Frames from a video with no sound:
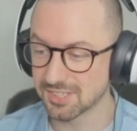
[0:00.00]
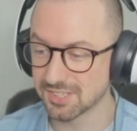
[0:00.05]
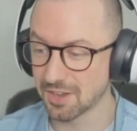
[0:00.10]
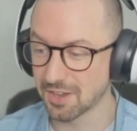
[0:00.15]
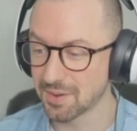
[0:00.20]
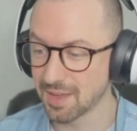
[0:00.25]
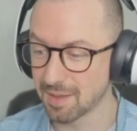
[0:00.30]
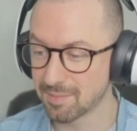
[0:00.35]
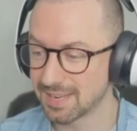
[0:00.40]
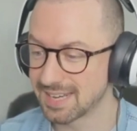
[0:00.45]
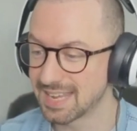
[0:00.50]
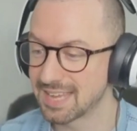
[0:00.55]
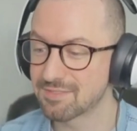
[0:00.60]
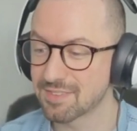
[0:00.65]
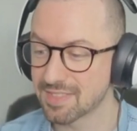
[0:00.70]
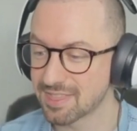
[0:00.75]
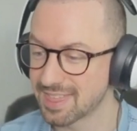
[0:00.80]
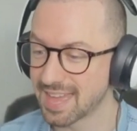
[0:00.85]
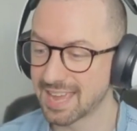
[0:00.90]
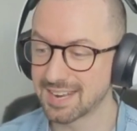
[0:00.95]
So, I mean,
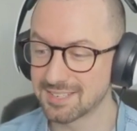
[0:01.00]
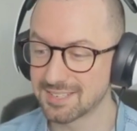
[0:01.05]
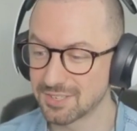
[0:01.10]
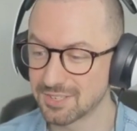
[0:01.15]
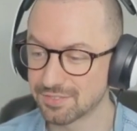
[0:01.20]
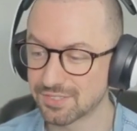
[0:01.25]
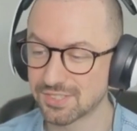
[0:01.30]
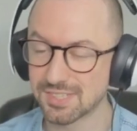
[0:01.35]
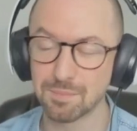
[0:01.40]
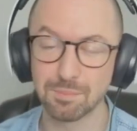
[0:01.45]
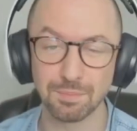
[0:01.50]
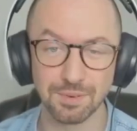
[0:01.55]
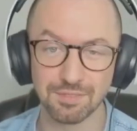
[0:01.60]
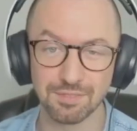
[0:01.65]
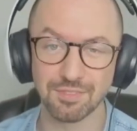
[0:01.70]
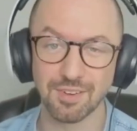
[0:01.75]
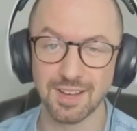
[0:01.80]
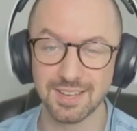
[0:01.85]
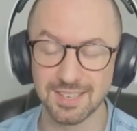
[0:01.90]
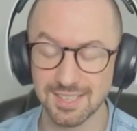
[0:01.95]
even then, you've
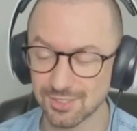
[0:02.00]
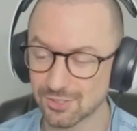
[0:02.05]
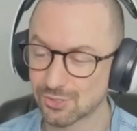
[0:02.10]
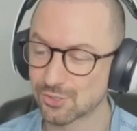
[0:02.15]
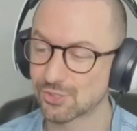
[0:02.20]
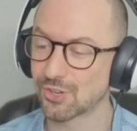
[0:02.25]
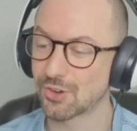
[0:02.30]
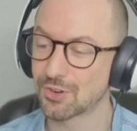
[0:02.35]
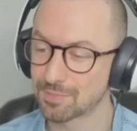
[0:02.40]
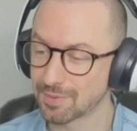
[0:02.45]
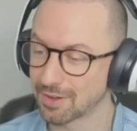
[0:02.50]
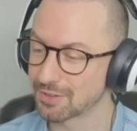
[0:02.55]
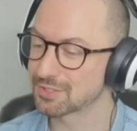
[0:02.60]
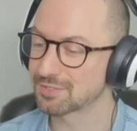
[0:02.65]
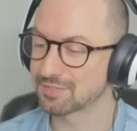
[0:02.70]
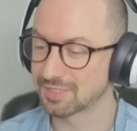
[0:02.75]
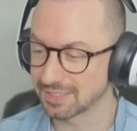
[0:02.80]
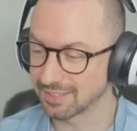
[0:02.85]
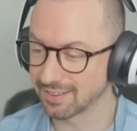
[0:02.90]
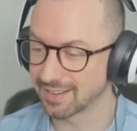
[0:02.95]
simplified it so
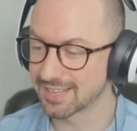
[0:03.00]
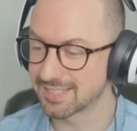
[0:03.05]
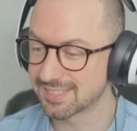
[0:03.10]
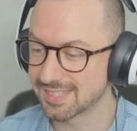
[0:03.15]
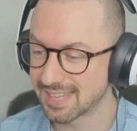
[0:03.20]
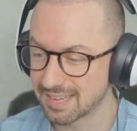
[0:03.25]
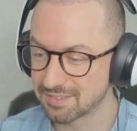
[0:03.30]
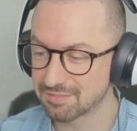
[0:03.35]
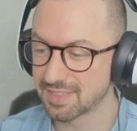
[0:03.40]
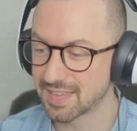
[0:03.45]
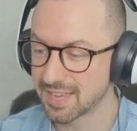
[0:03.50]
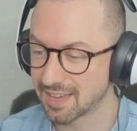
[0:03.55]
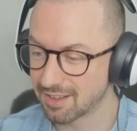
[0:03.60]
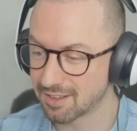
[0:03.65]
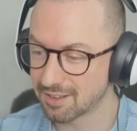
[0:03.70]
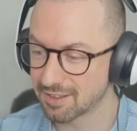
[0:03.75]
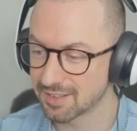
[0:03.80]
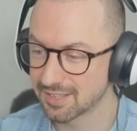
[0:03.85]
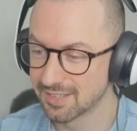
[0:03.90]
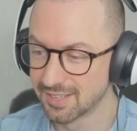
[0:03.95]
much for guys that if they
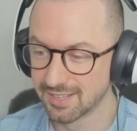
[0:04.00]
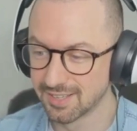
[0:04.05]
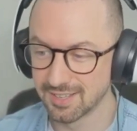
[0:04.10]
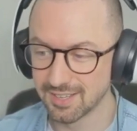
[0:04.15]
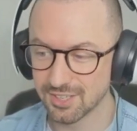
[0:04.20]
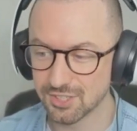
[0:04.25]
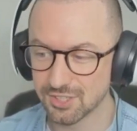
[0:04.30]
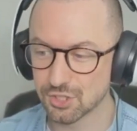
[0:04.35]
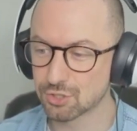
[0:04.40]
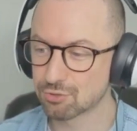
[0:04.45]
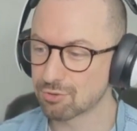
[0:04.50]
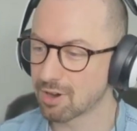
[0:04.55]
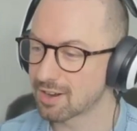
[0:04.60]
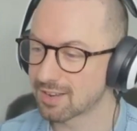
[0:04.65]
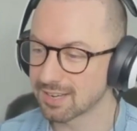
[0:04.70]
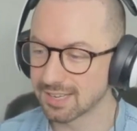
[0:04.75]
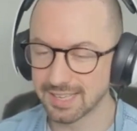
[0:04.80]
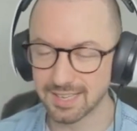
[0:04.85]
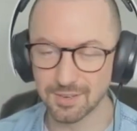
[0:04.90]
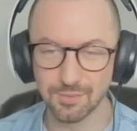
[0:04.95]
are
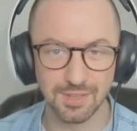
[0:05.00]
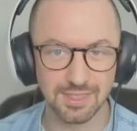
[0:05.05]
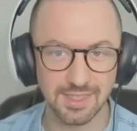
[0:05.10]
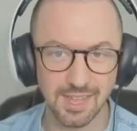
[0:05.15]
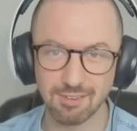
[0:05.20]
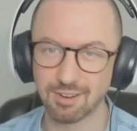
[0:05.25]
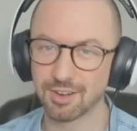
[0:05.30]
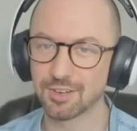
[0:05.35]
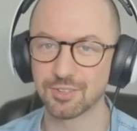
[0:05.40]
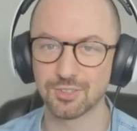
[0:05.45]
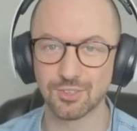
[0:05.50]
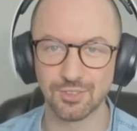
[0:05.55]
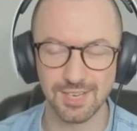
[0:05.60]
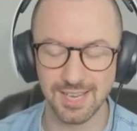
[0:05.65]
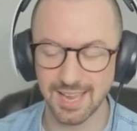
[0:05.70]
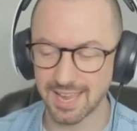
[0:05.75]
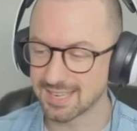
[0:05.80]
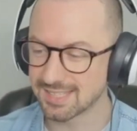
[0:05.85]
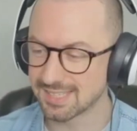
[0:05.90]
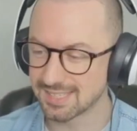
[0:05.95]
struggling with their own
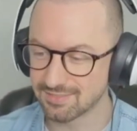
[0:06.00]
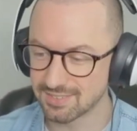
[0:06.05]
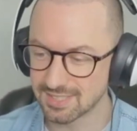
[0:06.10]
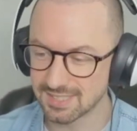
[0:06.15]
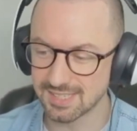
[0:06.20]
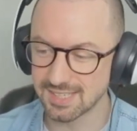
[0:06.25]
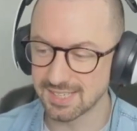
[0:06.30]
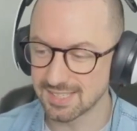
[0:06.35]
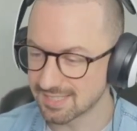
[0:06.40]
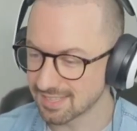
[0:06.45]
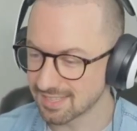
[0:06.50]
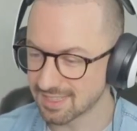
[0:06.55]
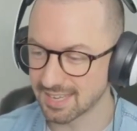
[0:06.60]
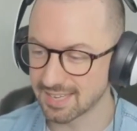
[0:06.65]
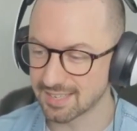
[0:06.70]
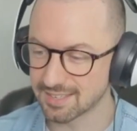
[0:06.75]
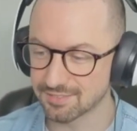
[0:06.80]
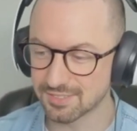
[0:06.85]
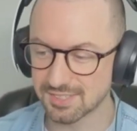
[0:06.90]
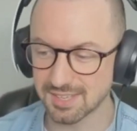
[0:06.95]
creativity to
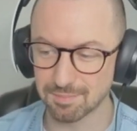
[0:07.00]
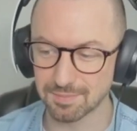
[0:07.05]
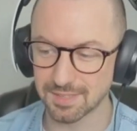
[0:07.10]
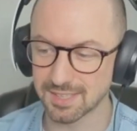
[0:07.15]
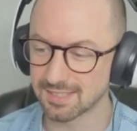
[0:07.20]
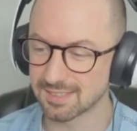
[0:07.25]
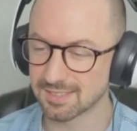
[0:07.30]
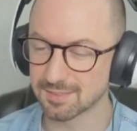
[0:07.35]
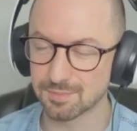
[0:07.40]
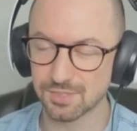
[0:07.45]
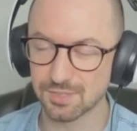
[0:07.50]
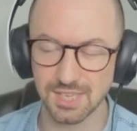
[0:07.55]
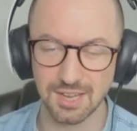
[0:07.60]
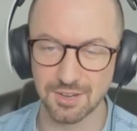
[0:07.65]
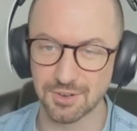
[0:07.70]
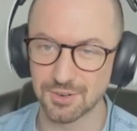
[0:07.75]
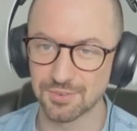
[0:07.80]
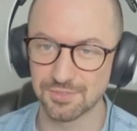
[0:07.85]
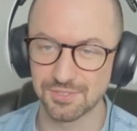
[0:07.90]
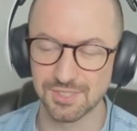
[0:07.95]
think of something
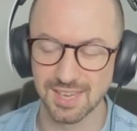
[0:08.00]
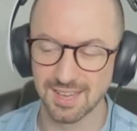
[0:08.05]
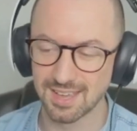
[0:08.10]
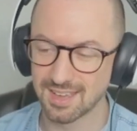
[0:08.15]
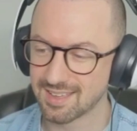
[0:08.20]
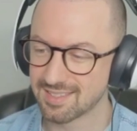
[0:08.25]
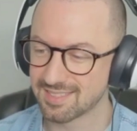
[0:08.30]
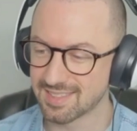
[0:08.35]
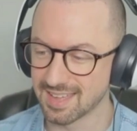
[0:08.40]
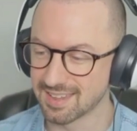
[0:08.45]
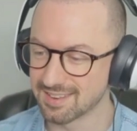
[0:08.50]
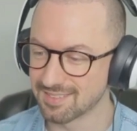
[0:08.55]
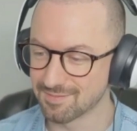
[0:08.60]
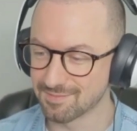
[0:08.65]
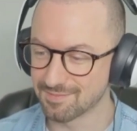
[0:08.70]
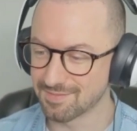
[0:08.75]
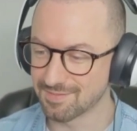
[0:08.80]
themselves, then